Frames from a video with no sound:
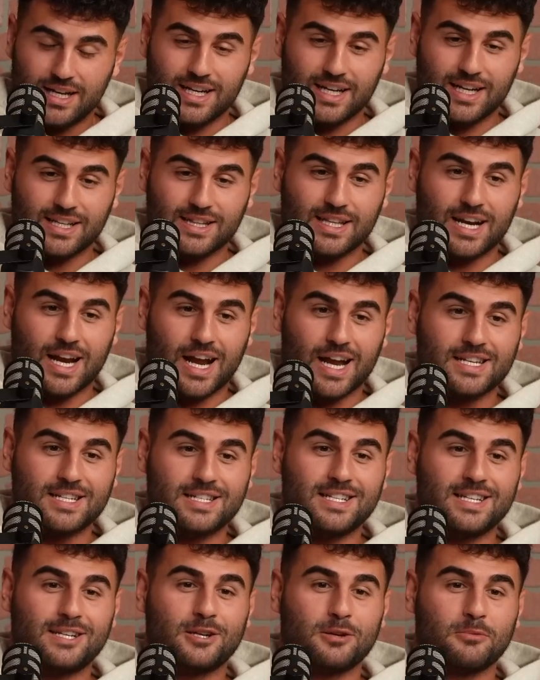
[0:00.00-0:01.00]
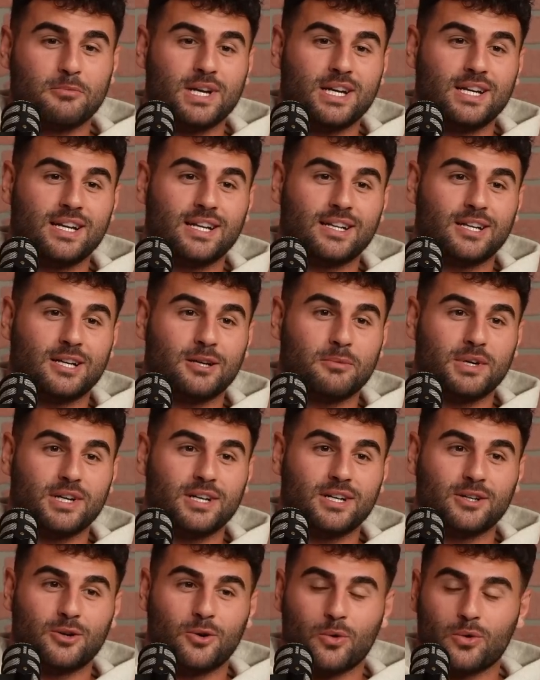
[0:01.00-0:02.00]
and then I decommitted and committed
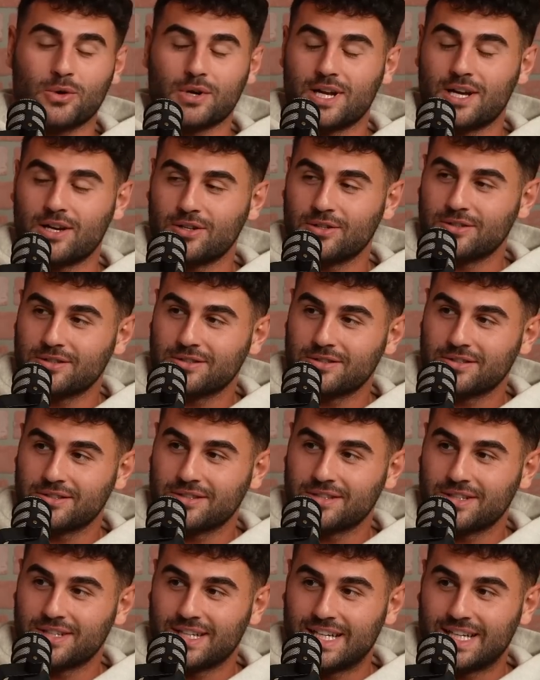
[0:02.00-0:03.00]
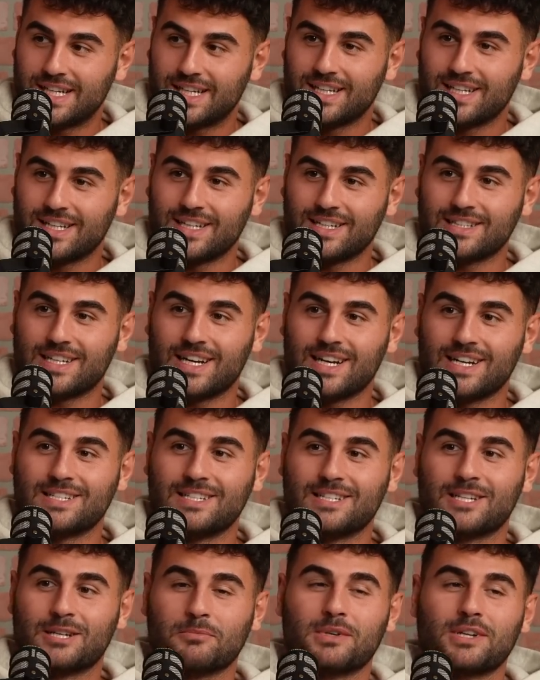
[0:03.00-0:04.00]
to Cornell, and then I
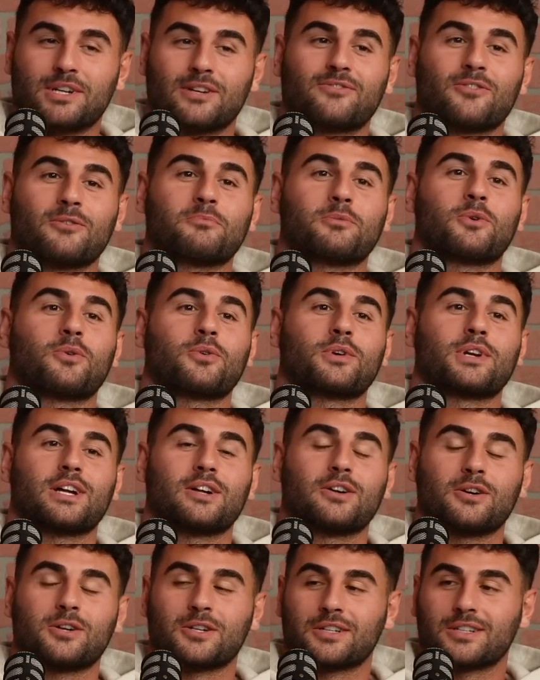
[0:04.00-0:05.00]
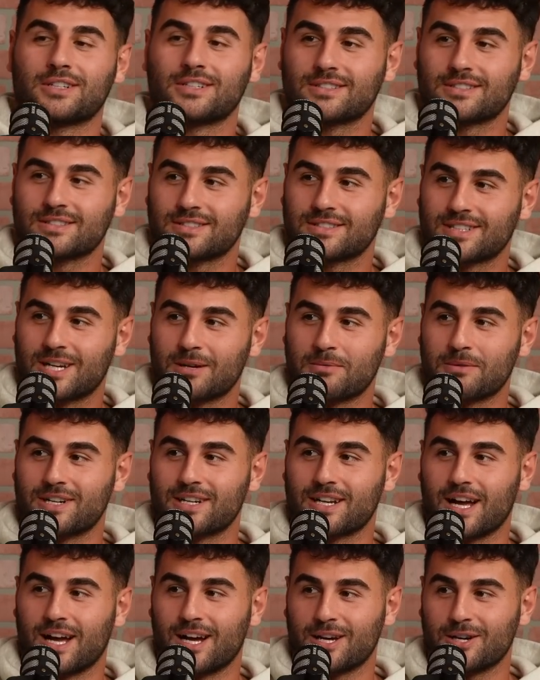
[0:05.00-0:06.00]
decommitted from Cornell and committed
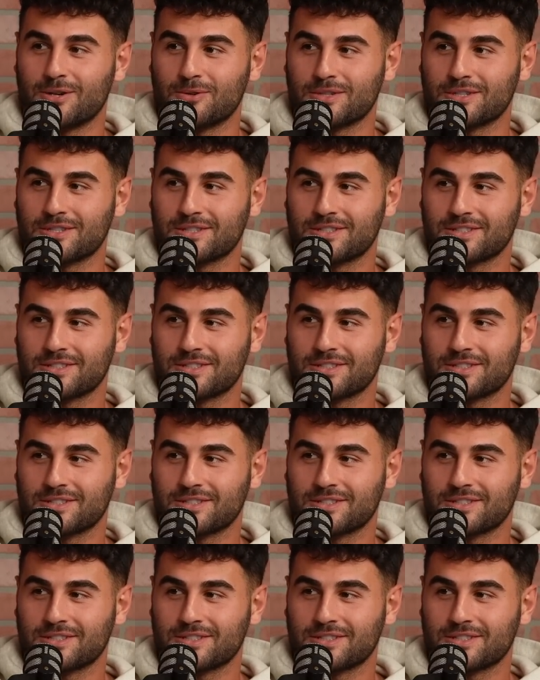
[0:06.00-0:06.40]
to Iowa.